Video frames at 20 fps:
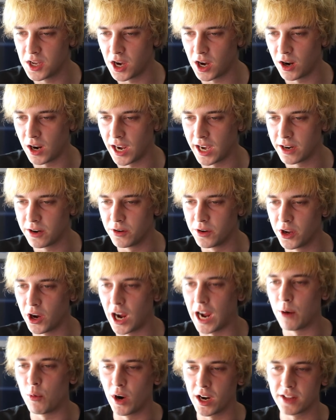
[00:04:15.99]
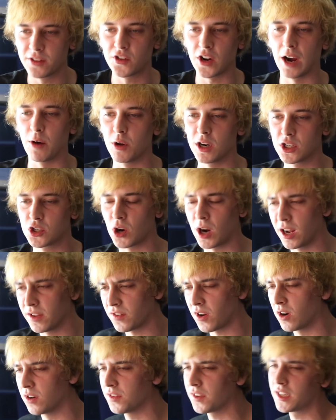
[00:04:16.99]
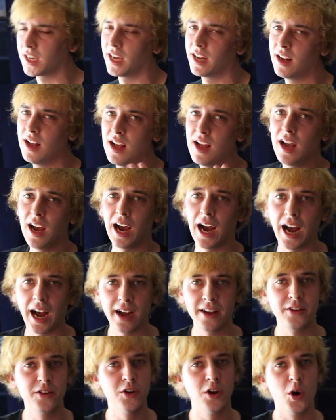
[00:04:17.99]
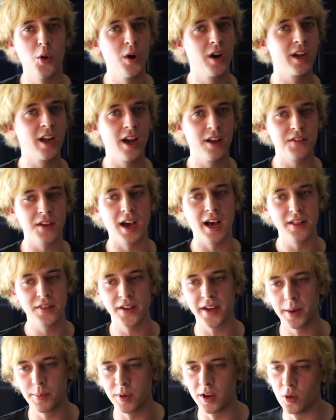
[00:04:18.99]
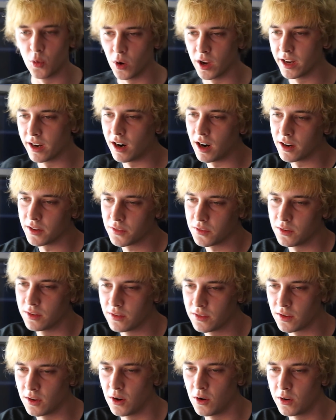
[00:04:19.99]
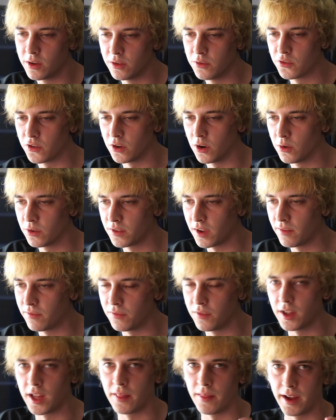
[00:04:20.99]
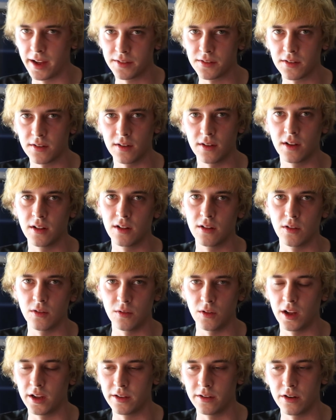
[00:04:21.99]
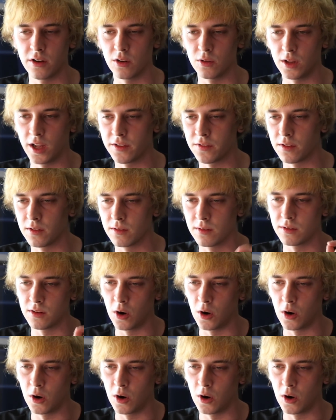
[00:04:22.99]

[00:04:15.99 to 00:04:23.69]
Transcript: No, I don't know. I want to I want to try as hard as I can. I, you know what, guys? I think I'm going to win, honestly. So you should always have that's a you know, lesson.